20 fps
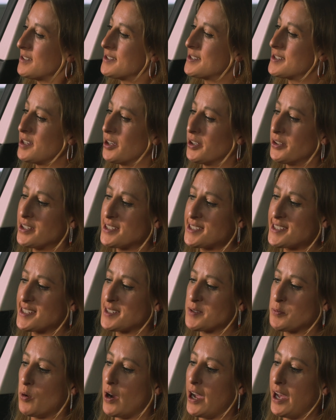So this
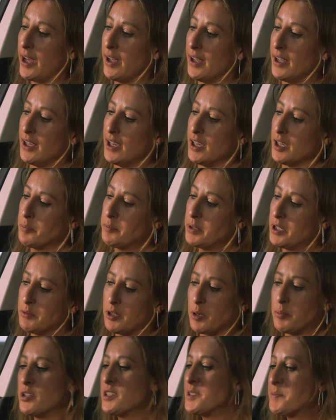is where
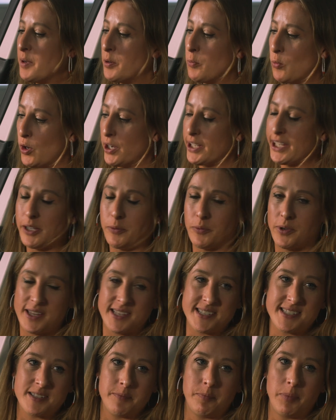BMW's been working with
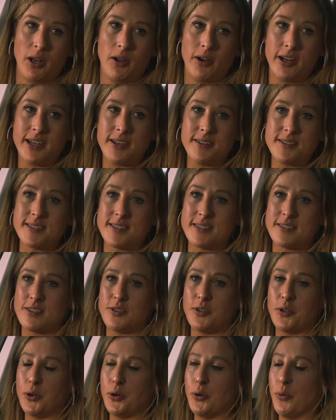its suppliers
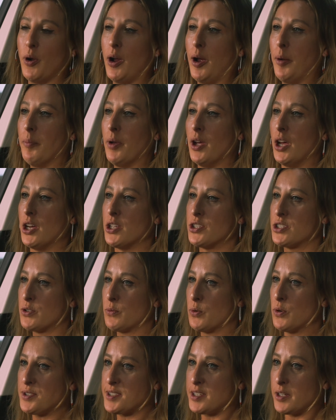to
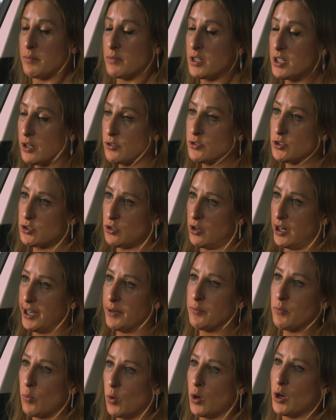also, you know, try
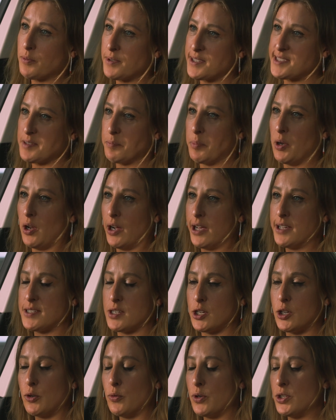and work with suppliers
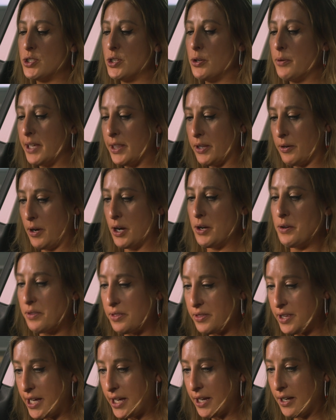who are doing their own
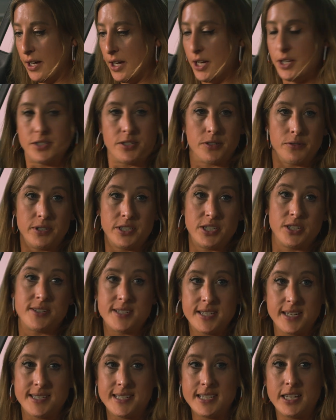thing to
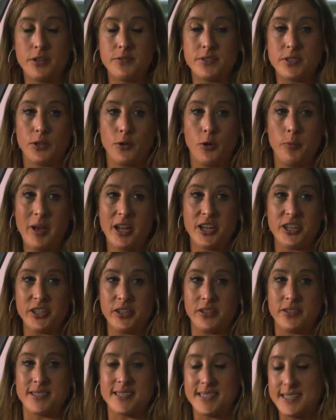reduce their CO2
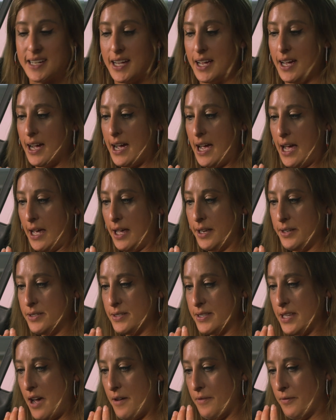emissions,
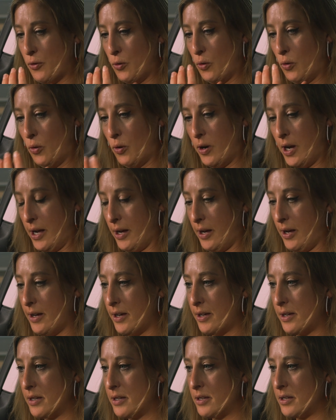and therefore,
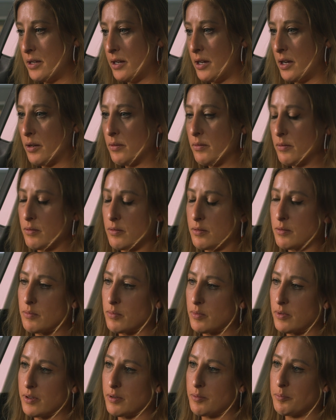you know,
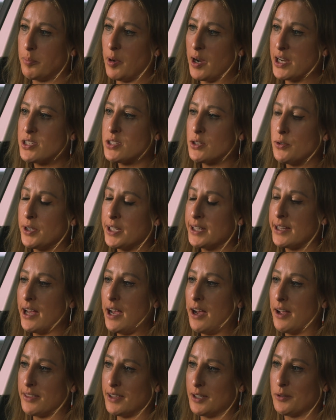by doing
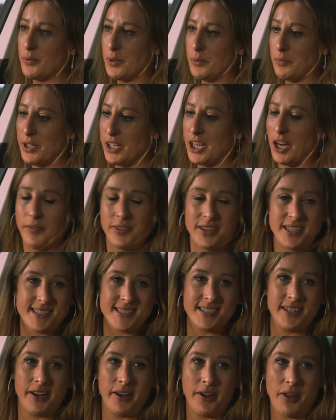that, I think we covered
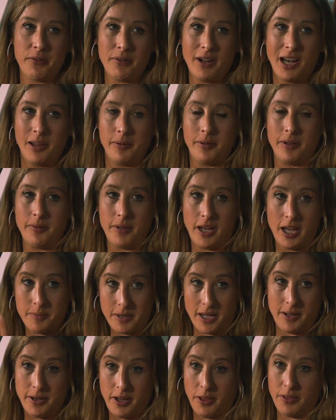this in another
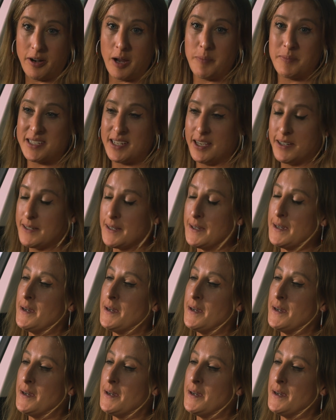episode.